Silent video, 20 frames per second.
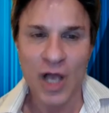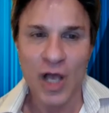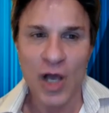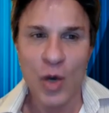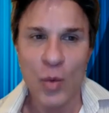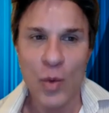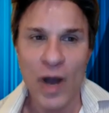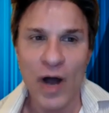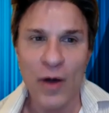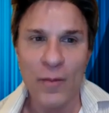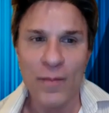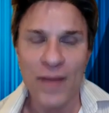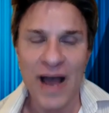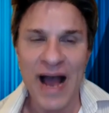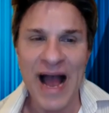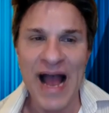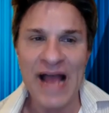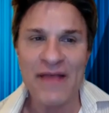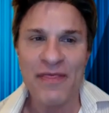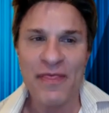Well,
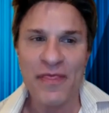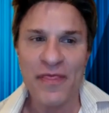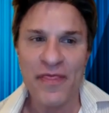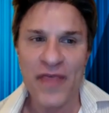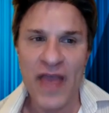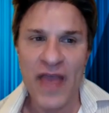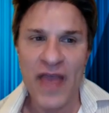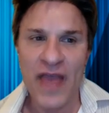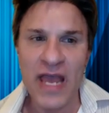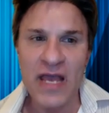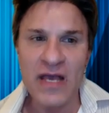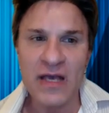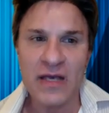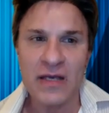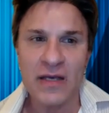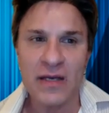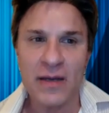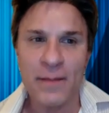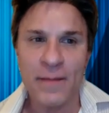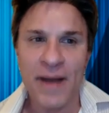I
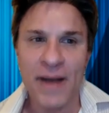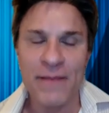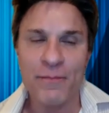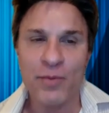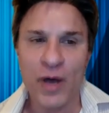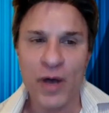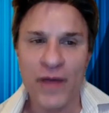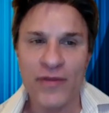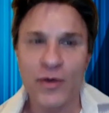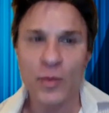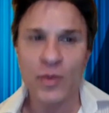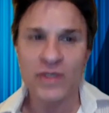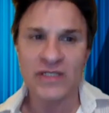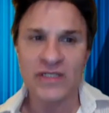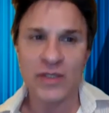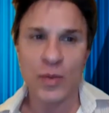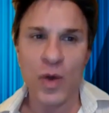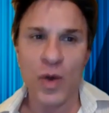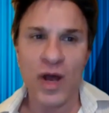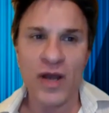think my brother was
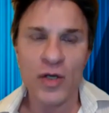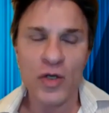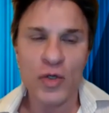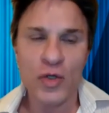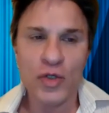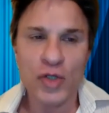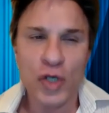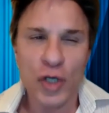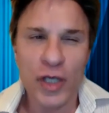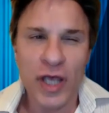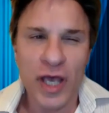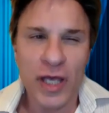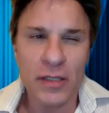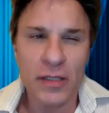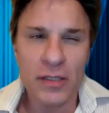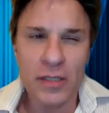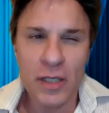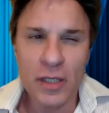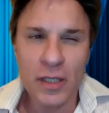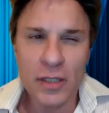the one who took it
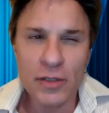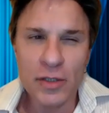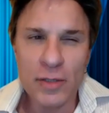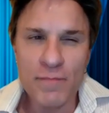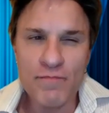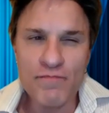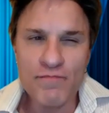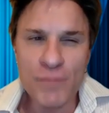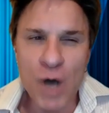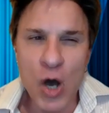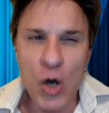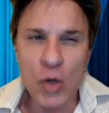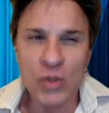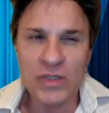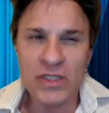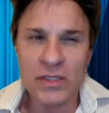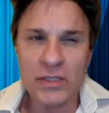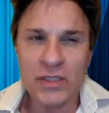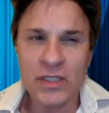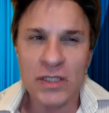the
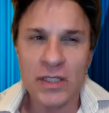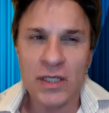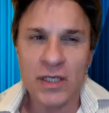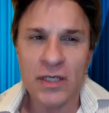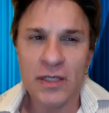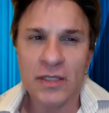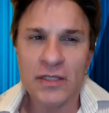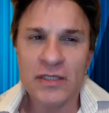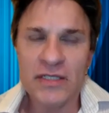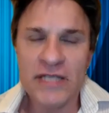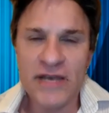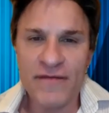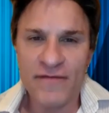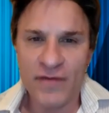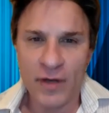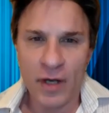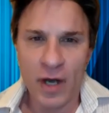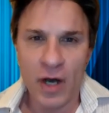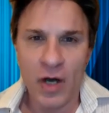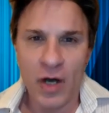most
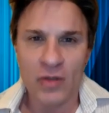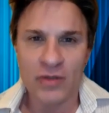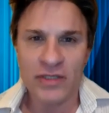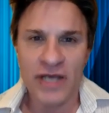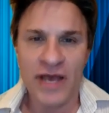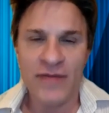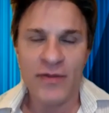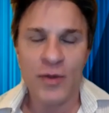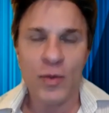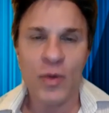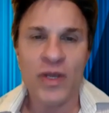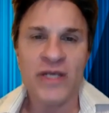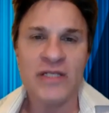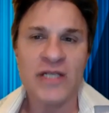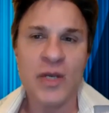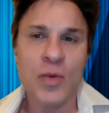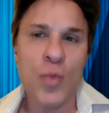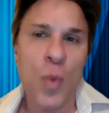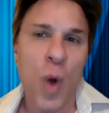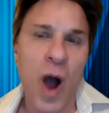difficult. And the
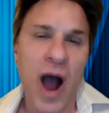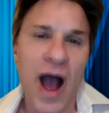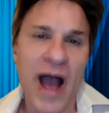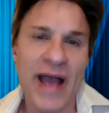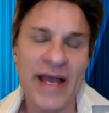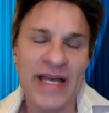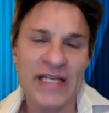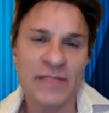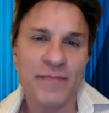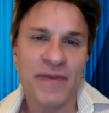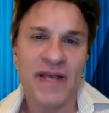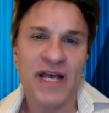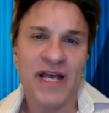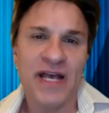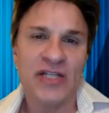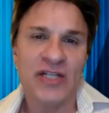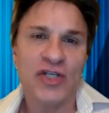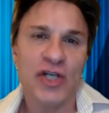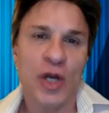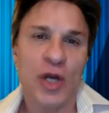reason why is
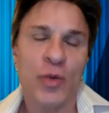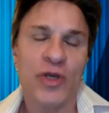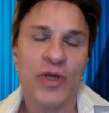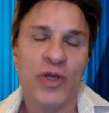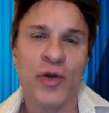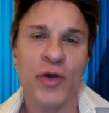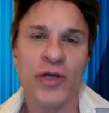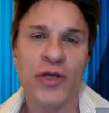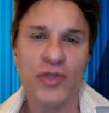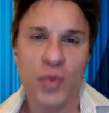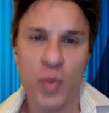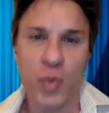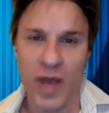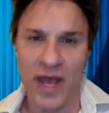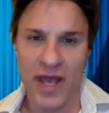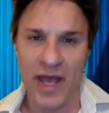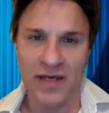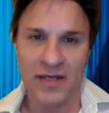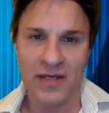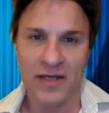because, you know, when you're a
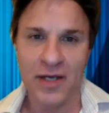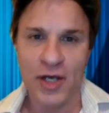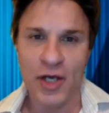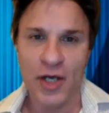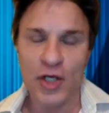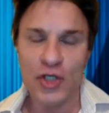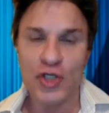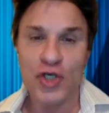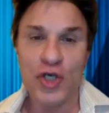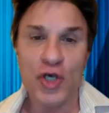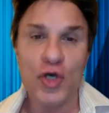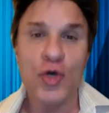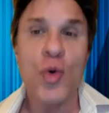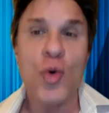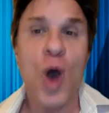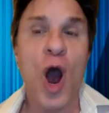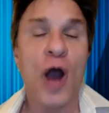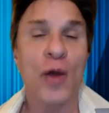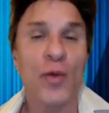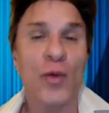twin, you
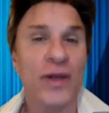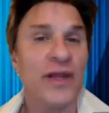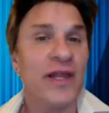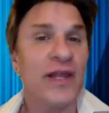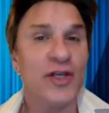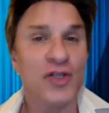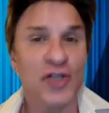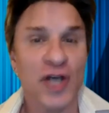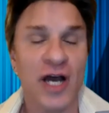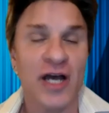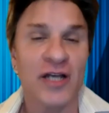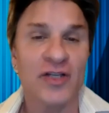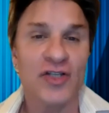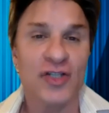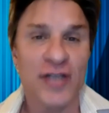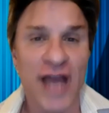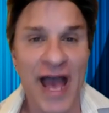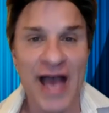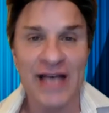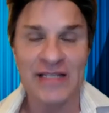are really
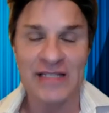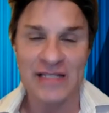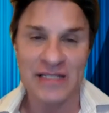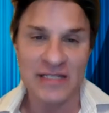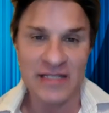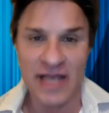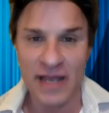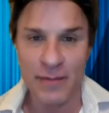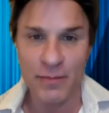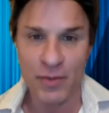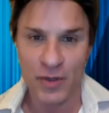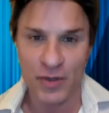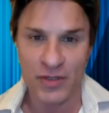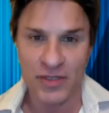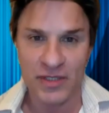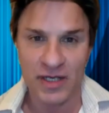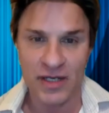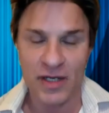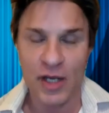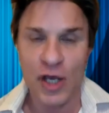judged as the same
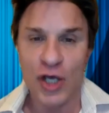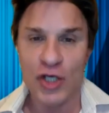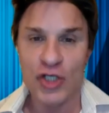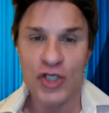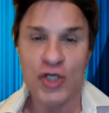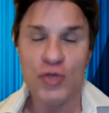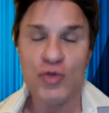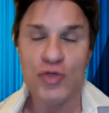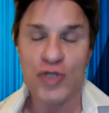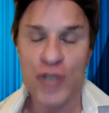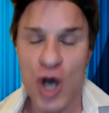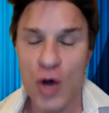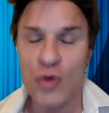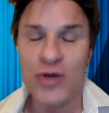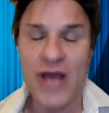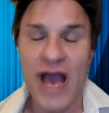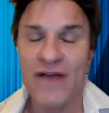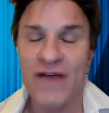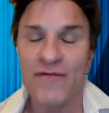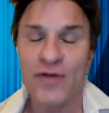person. You don't
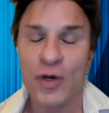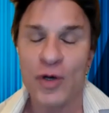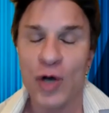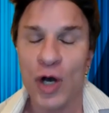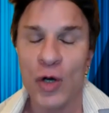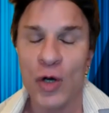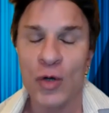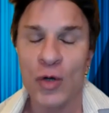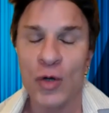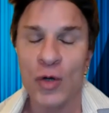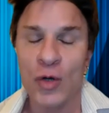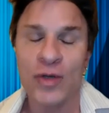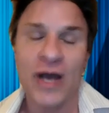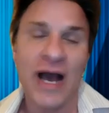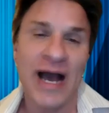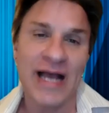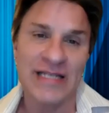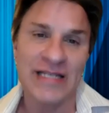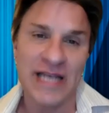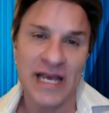have your own
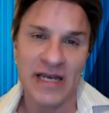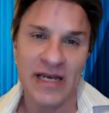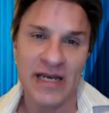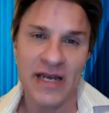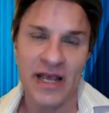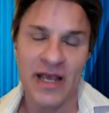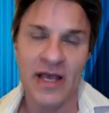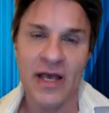identity.